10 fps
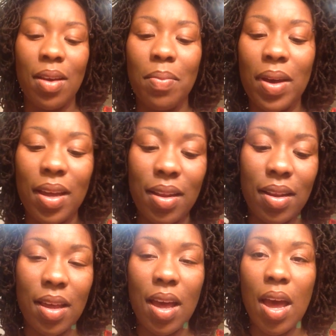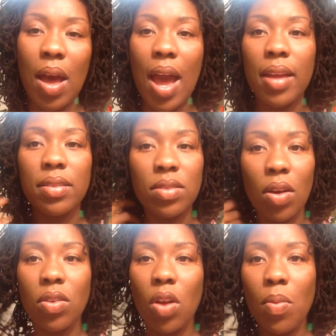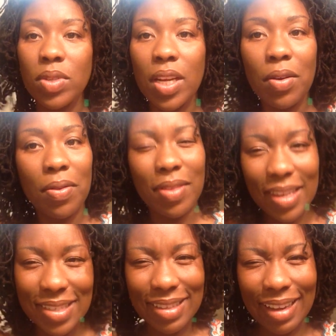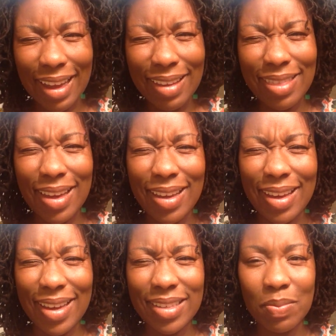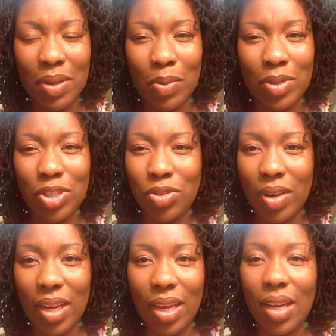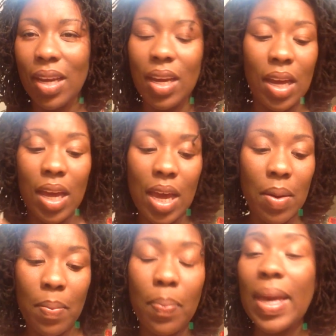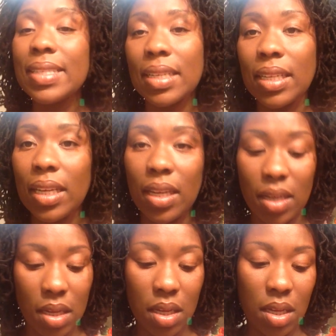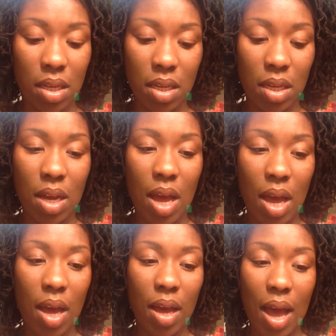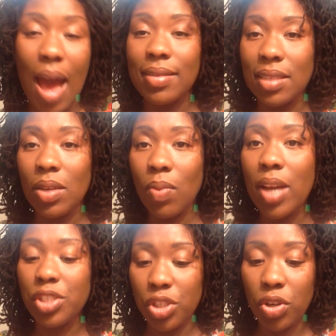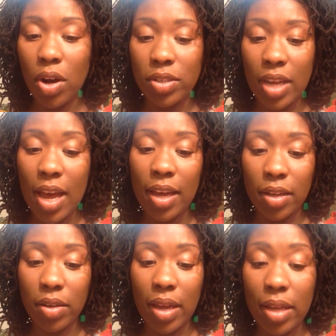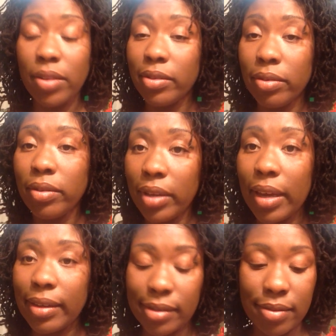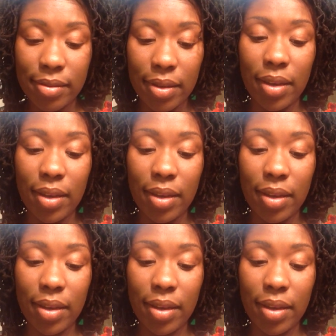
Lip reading: But I installed an almost here this length, I guess, but it was stringy. Basically, I see why she charged that, and yes.